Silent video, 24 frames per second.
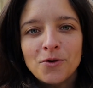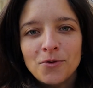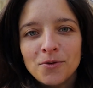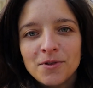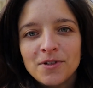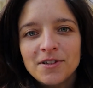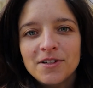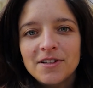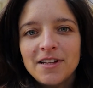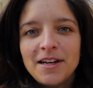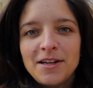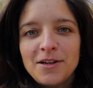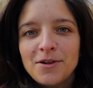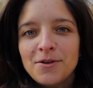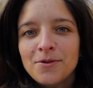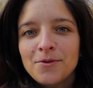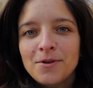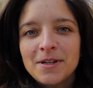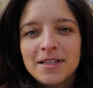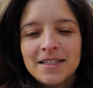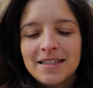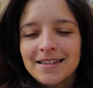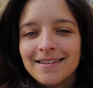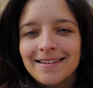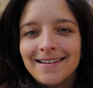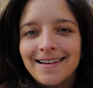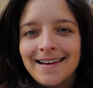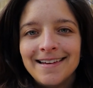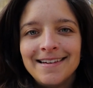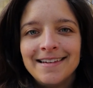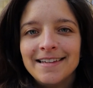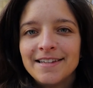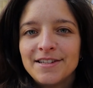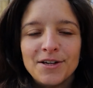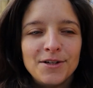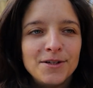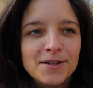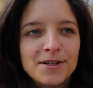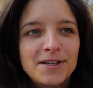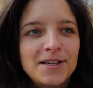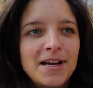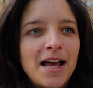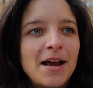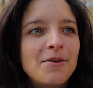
older than you is an adult.